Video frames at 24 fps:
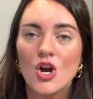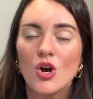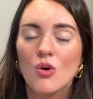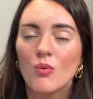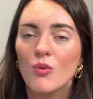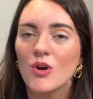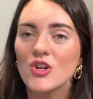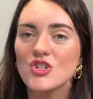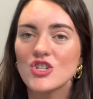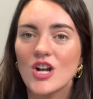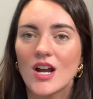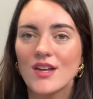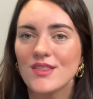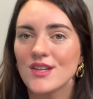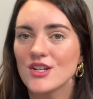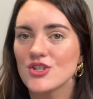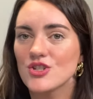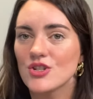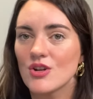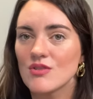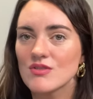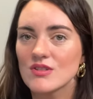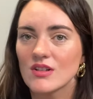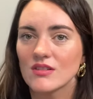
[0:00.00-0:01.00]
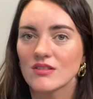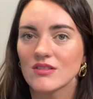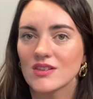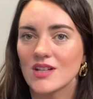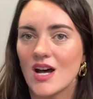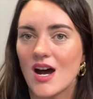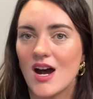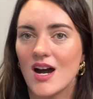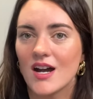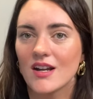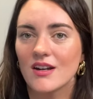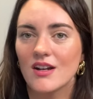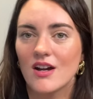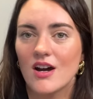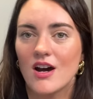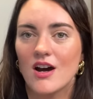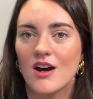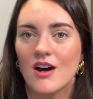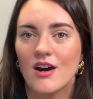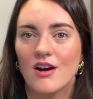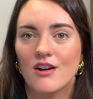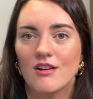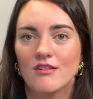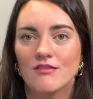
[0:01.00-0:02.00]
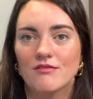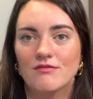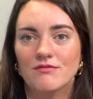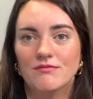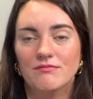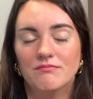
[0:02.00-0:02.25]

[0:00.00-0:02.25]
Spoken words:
which I think shows a lot of